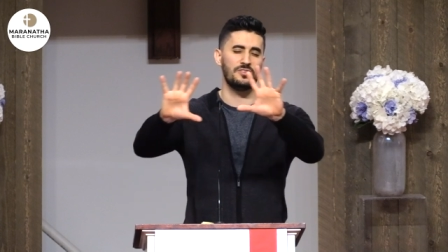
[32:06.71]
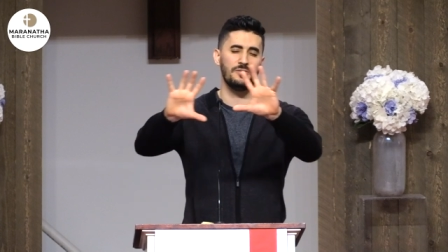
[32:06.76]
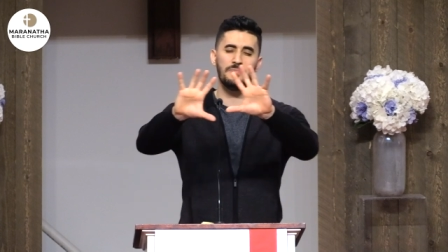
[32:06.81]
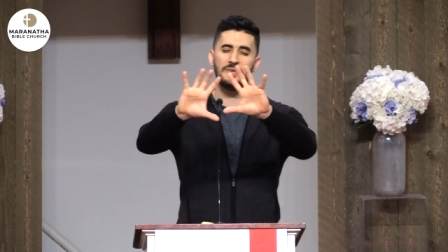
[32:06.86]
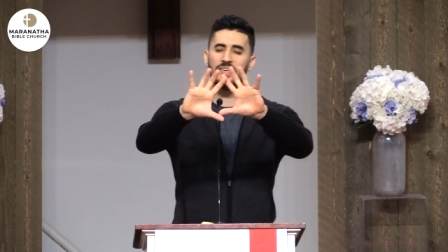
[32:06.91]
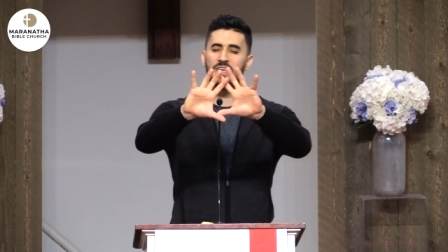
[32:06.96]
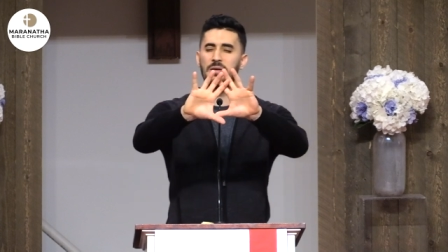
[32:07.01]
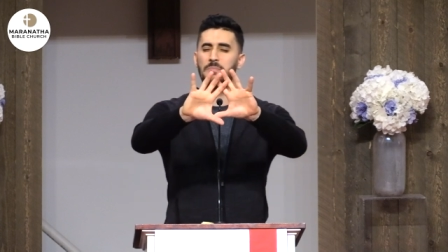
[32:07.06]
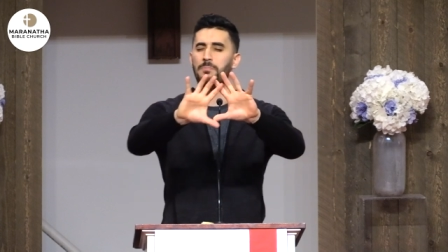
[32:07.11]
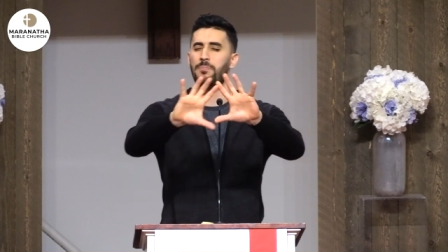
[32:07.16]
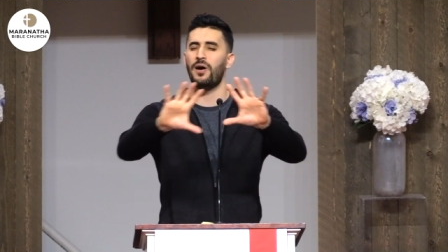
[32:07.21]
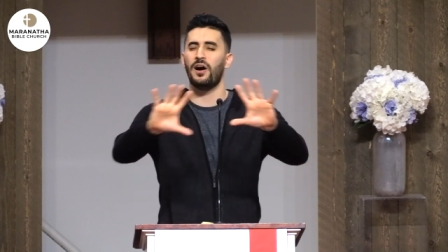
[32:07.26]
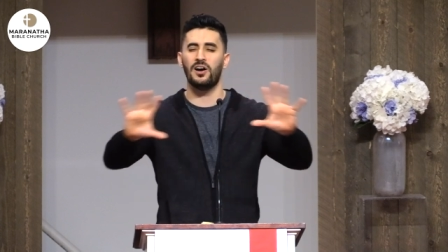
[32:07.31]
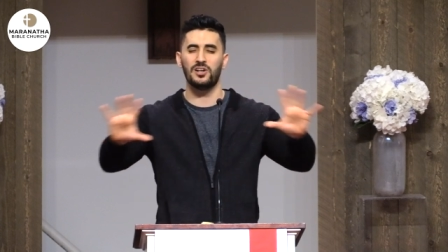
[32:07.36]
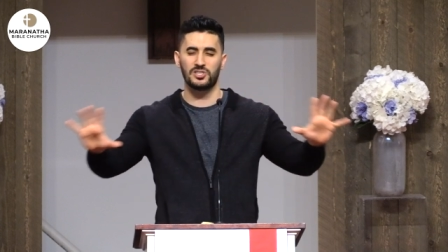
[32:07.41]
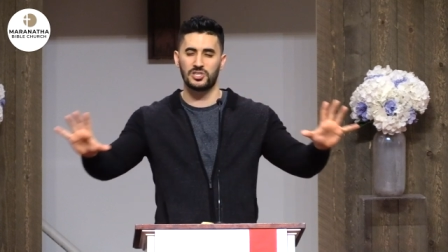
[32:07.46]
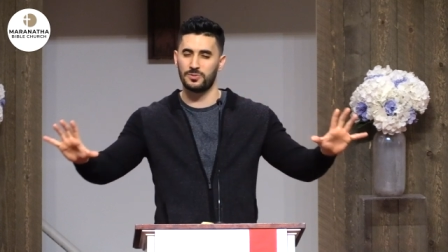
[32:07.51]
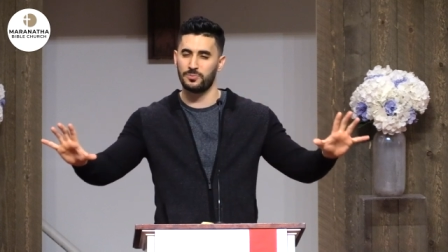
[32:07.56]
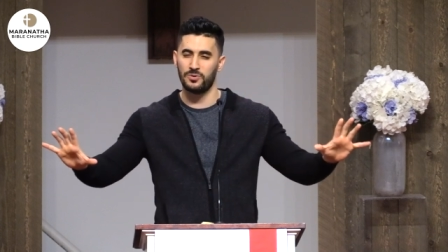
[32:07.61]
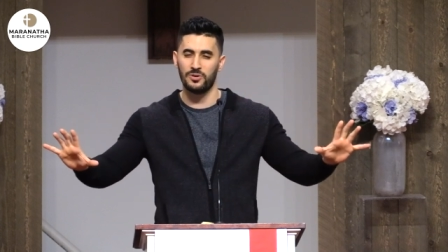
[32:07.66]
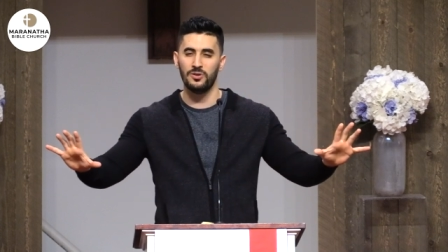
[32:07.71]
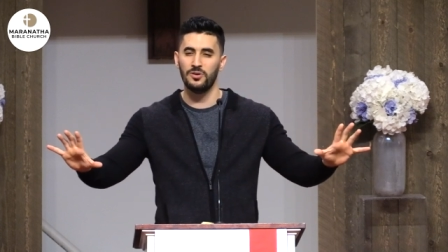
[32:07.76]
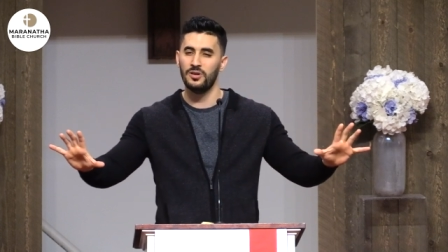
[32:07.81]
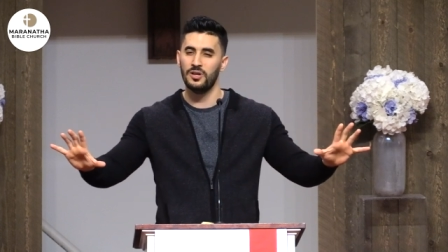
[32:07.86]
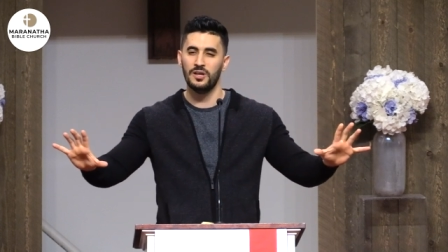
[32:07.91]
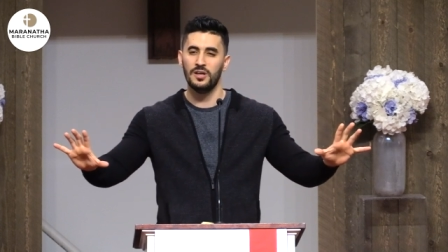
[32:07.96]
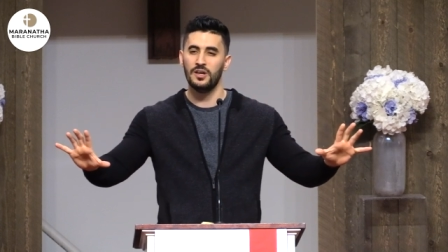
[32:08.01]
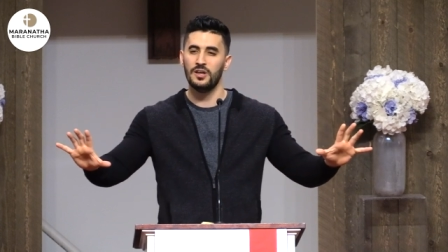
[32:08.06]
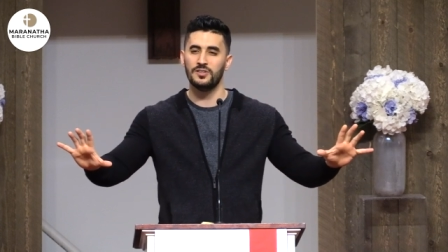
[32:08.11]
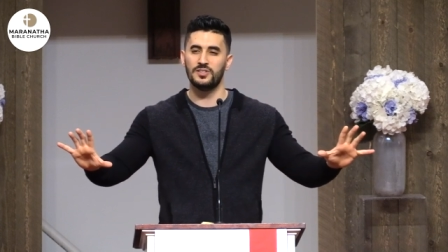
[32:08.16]
to be impossible
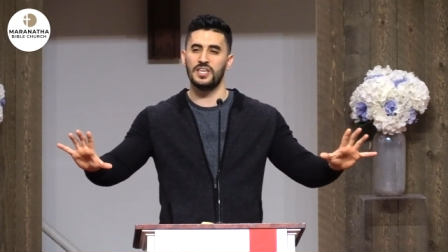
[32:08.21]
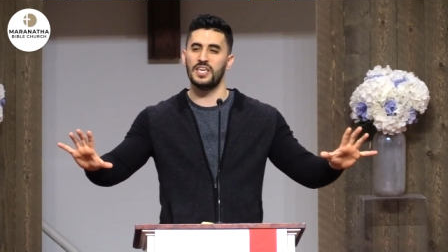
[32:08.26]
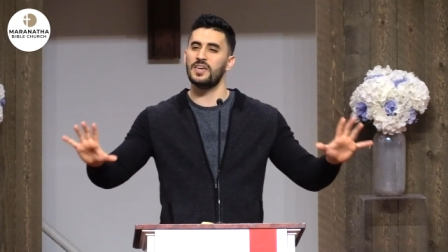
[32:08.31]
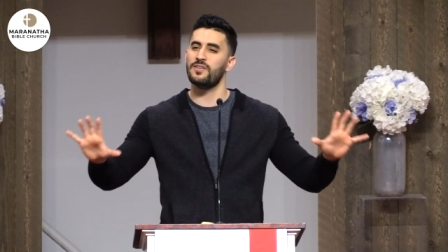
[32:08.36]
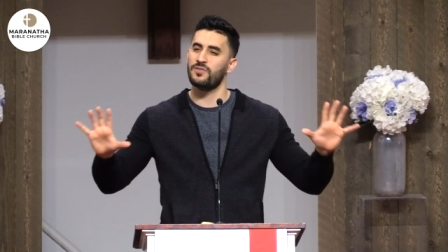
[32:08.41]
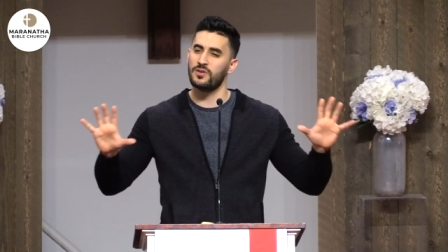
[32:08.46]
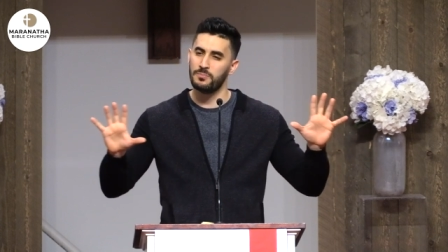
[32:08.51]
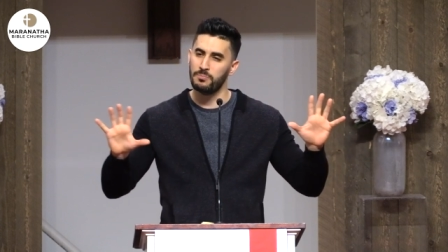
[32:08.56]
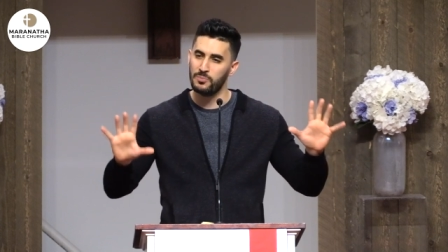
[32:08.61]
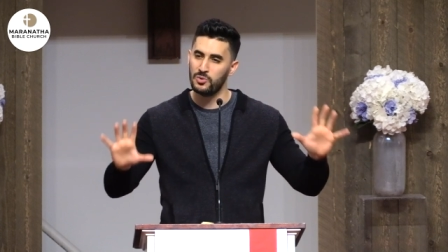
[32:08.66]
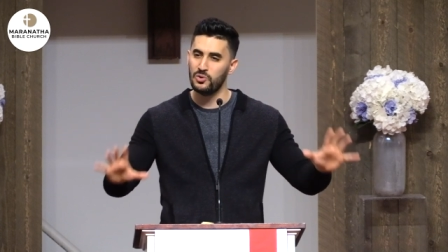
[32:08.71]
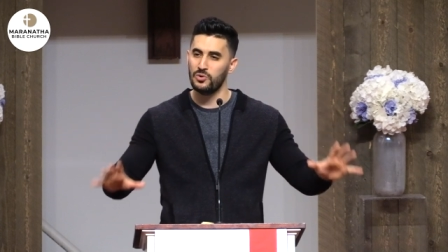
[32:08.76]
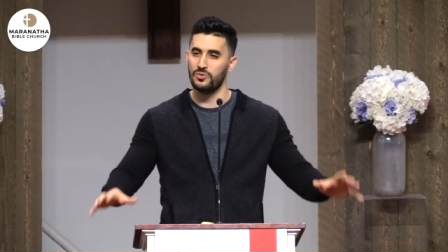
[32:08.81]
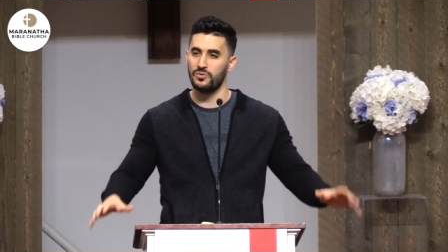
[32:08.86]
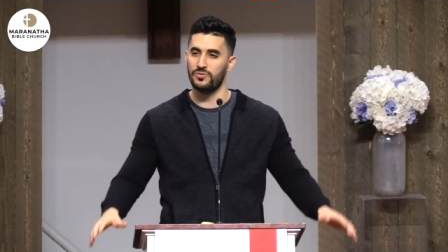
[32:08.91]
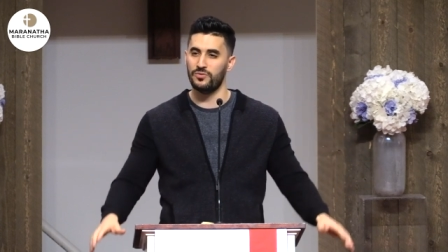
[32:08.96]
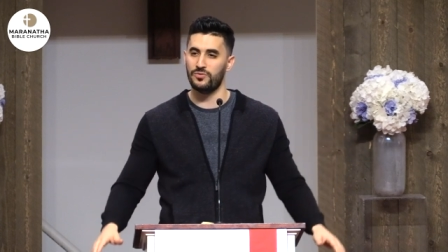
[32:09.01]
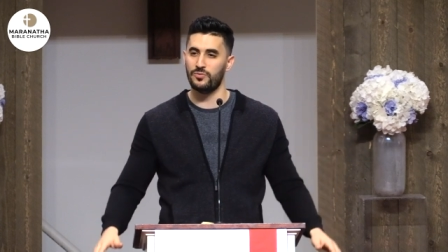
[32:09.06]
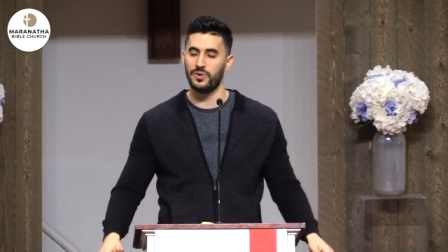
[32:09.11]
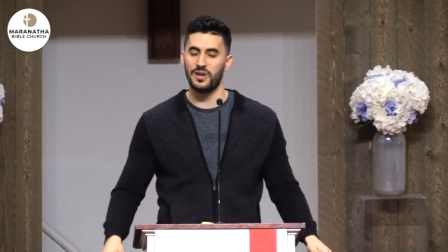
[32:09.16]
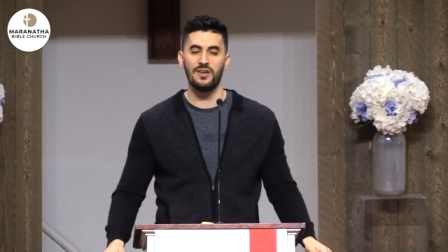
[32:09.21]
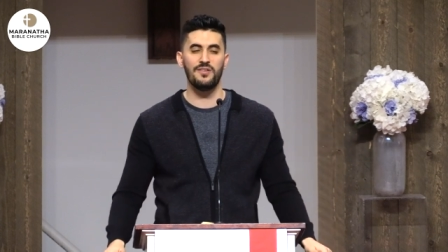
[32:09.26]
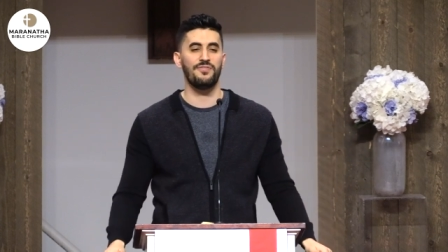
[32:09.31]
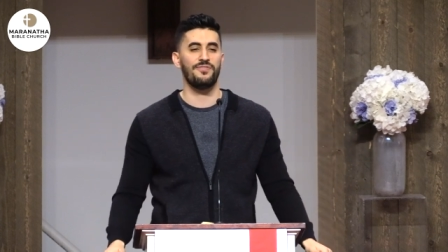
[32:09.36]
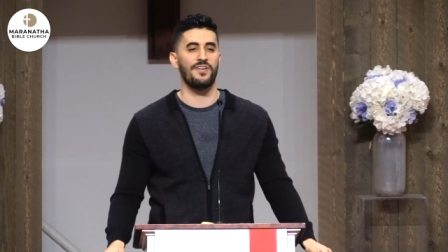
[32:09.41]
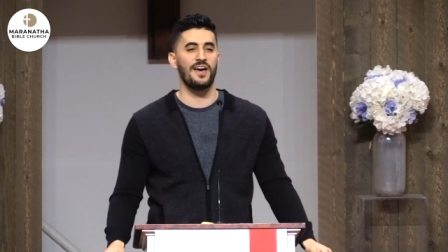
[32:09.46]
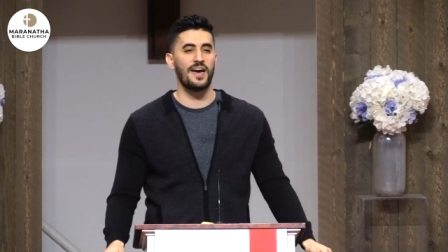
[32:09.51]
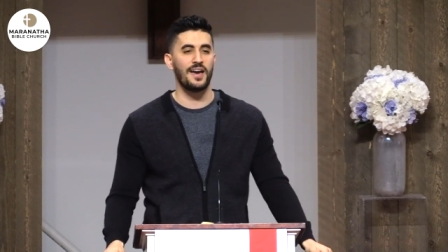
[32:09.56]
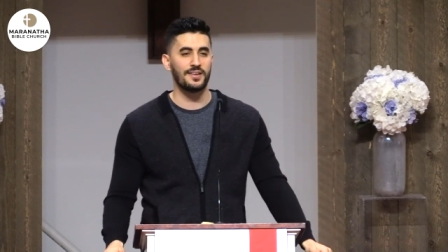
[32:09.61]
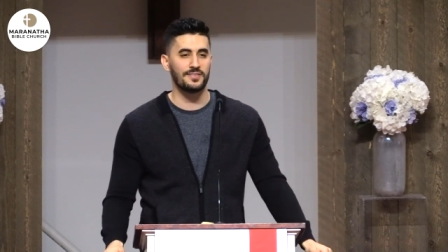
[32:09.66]
to even move, when in
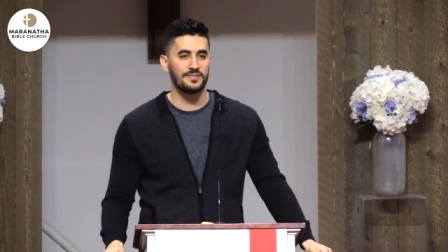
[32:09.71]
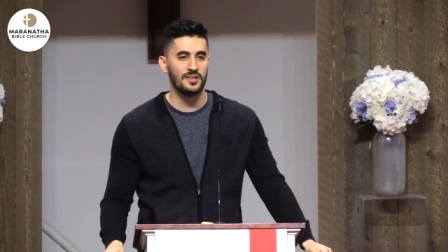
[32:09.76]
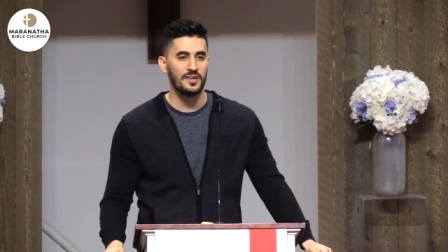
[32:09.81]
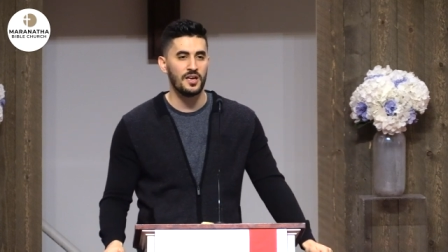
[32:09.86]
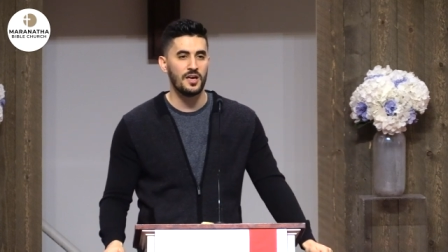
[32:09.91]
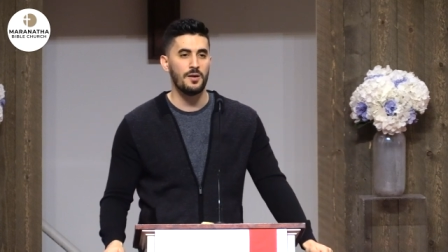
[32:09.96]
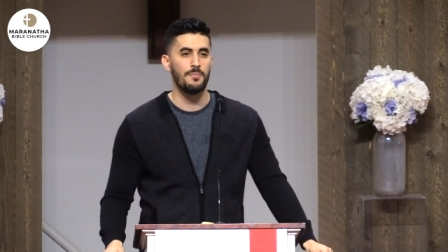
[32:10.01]
fact,